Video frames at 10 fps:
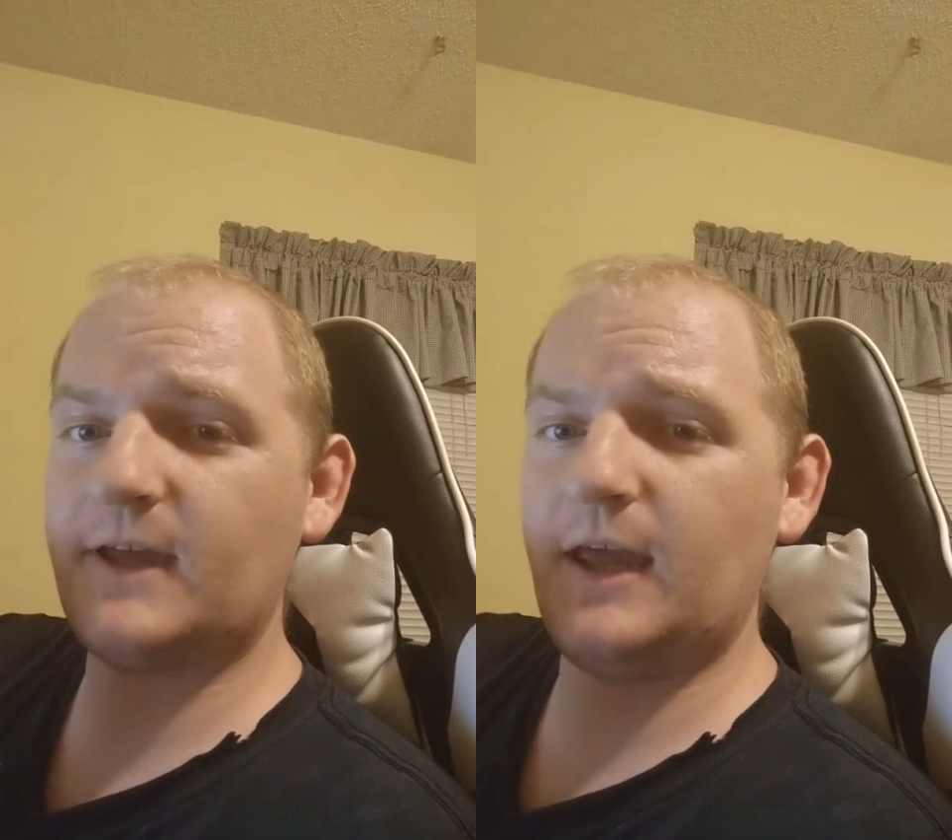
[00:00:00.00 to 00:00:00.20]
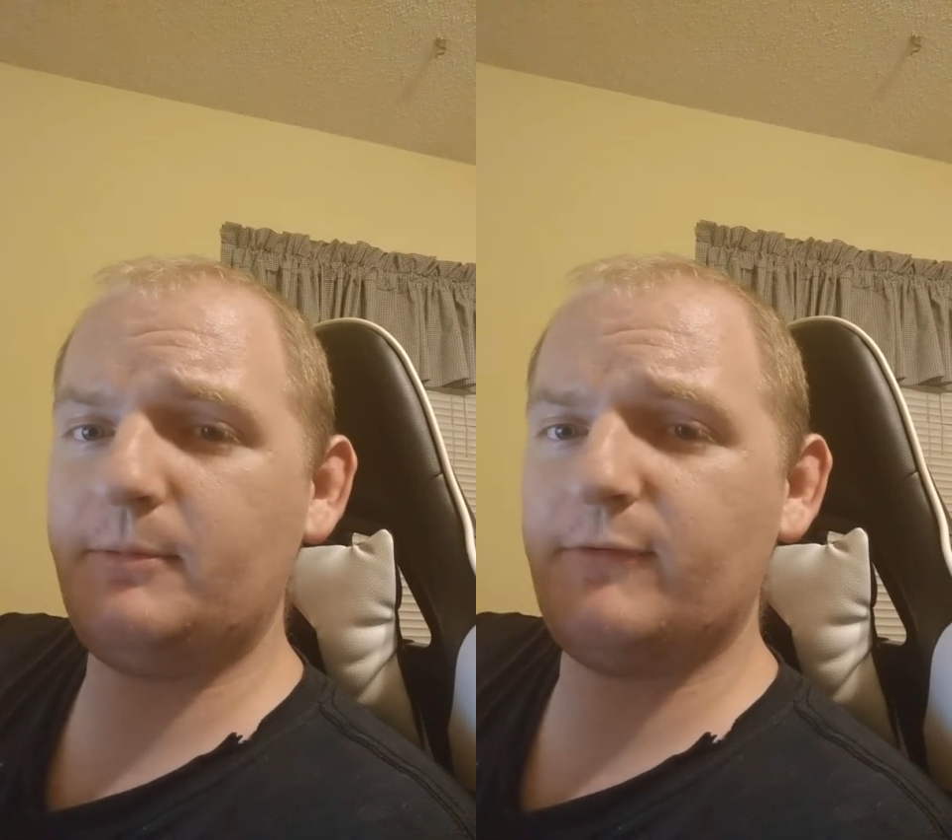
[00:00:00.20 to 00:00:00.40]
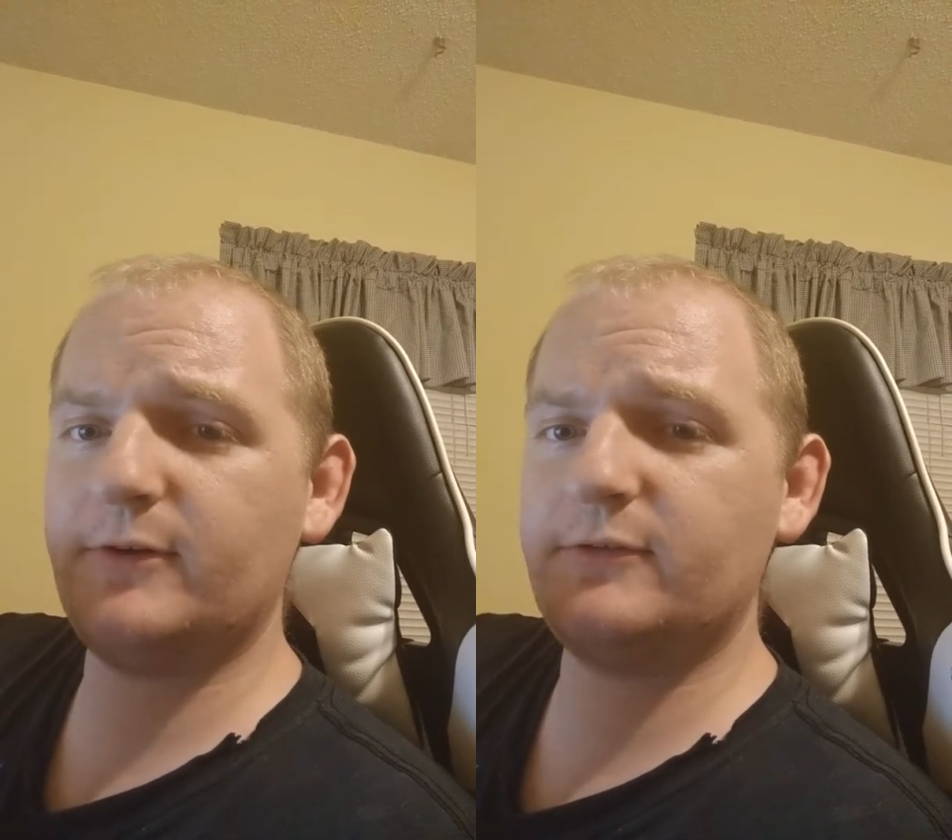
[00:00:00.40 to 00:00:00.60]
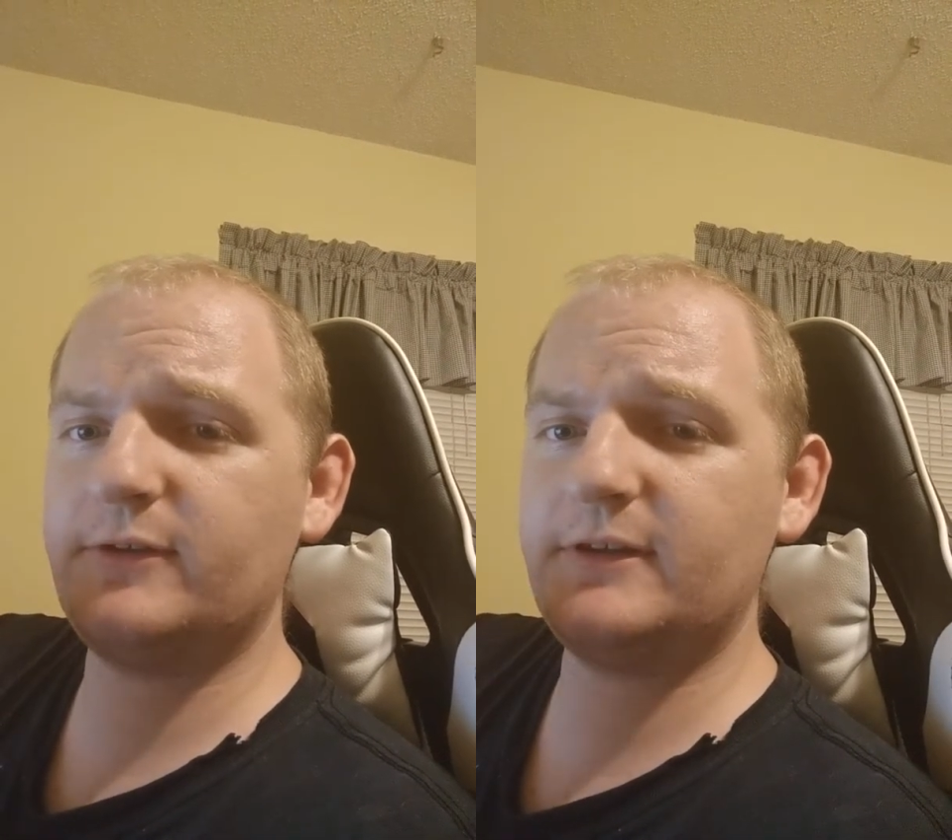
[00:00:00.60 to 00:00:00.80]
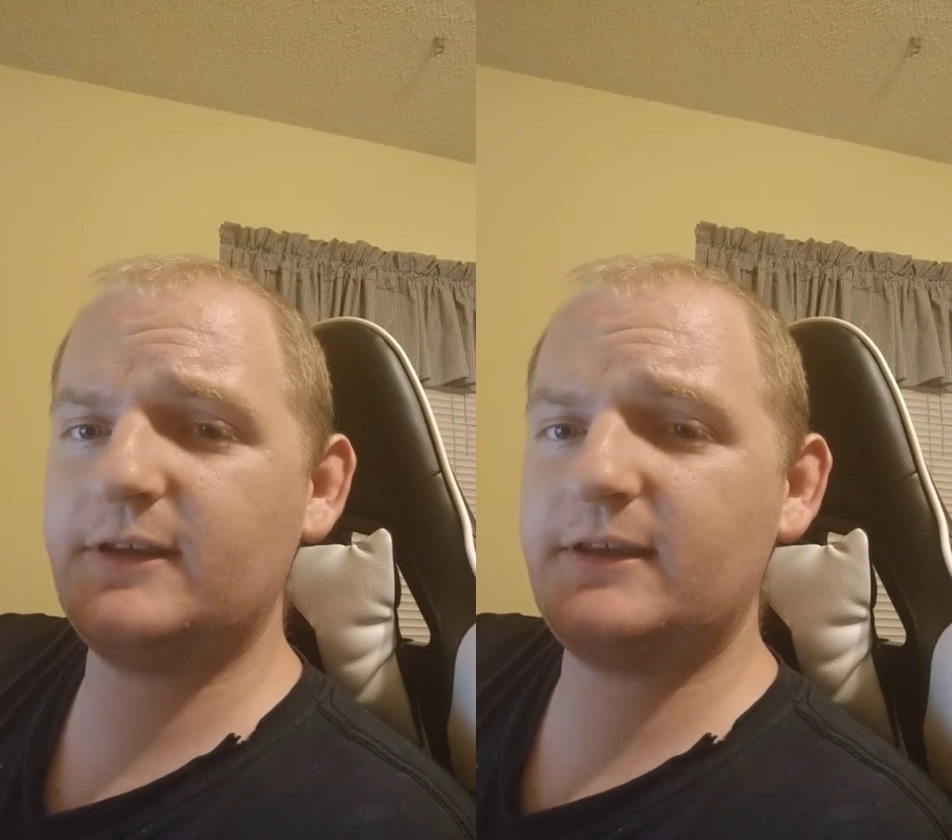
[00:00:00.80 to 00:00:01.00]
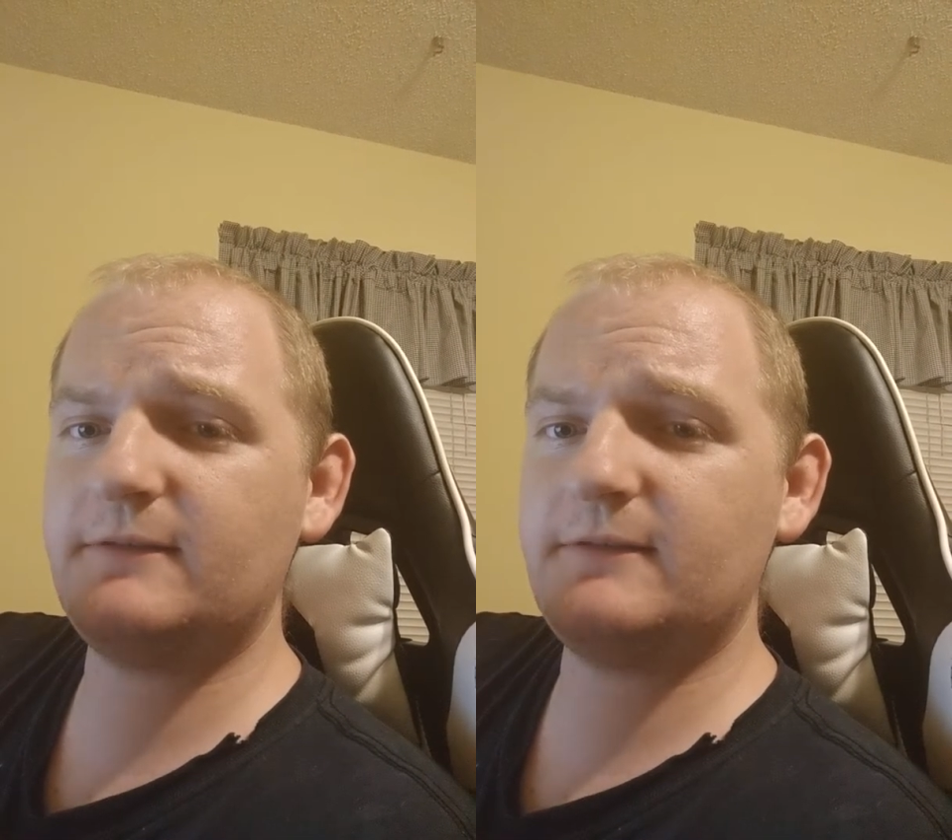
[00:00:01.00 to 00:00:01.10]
I prefer doing